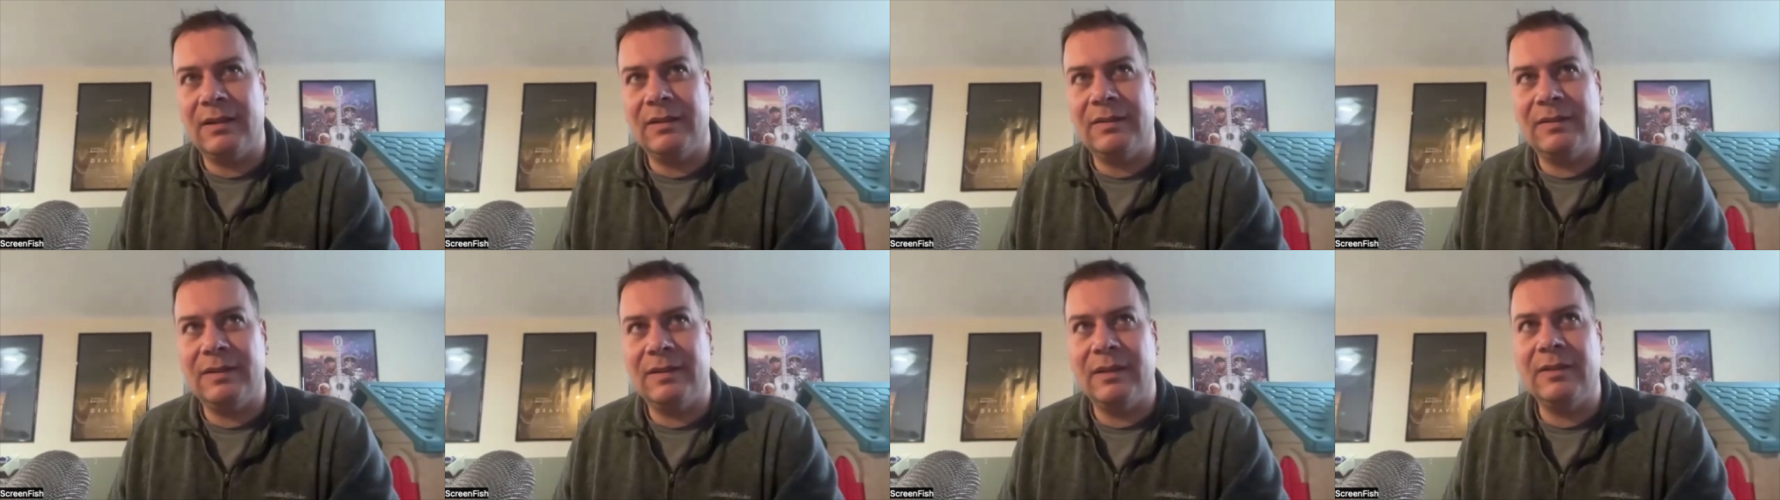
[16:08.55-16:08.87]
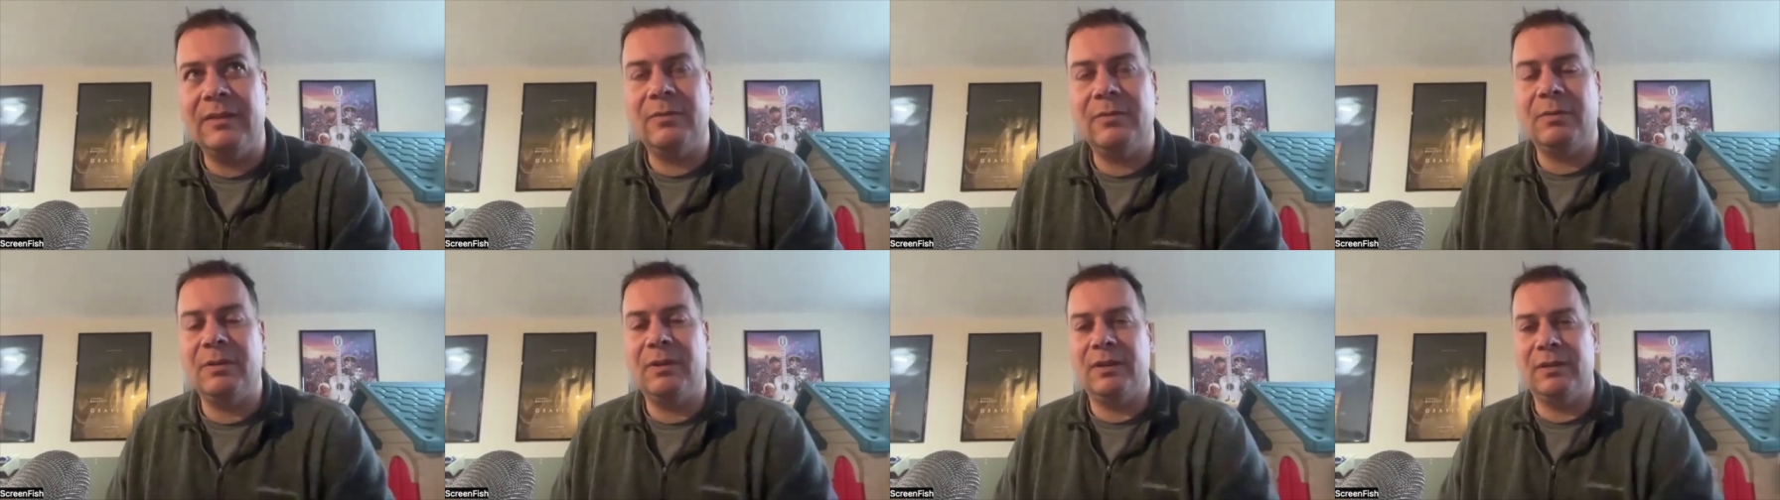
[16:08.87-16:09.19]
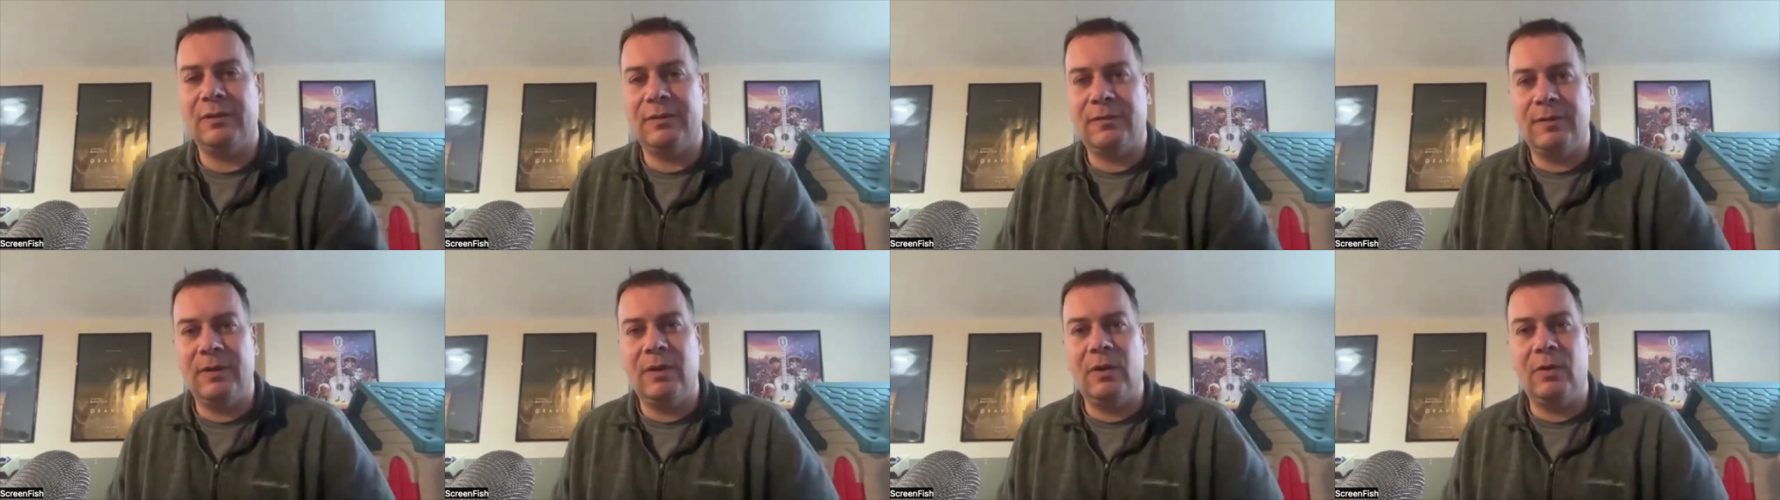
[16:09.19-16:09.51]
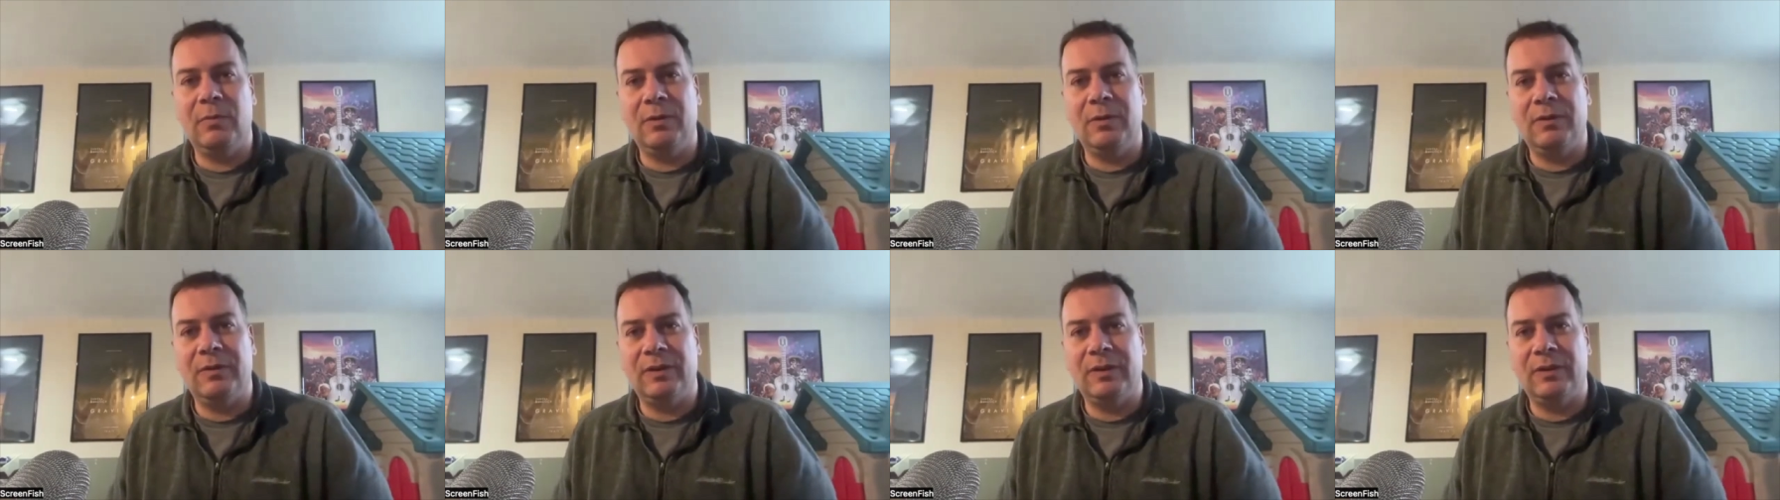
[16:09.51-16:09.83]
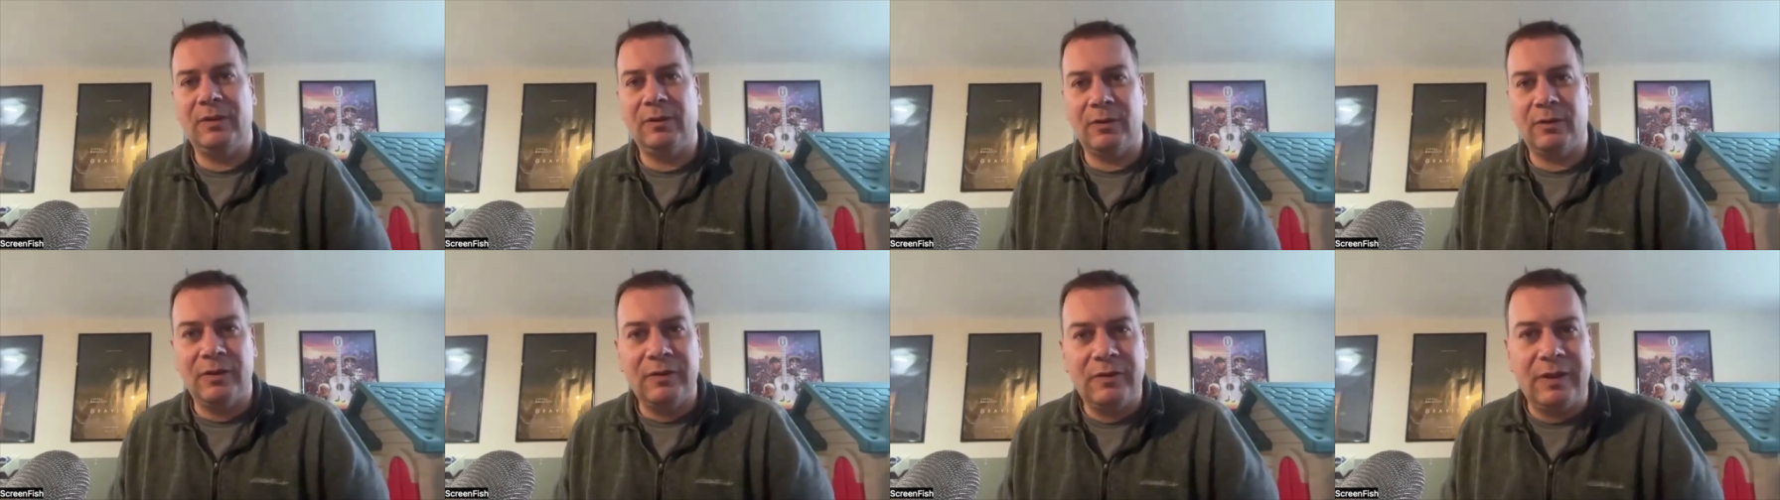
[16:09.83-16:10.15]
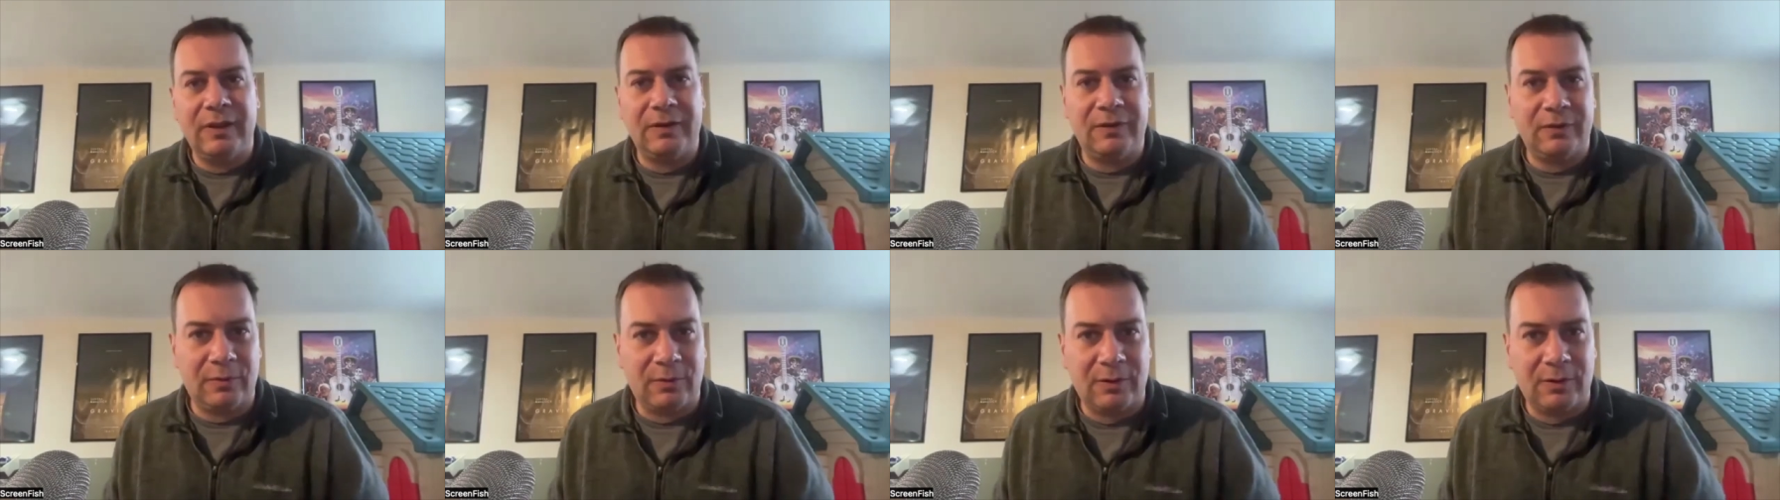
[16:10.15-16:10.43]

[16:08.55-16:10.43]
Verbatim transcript: I sense with this film is that there is that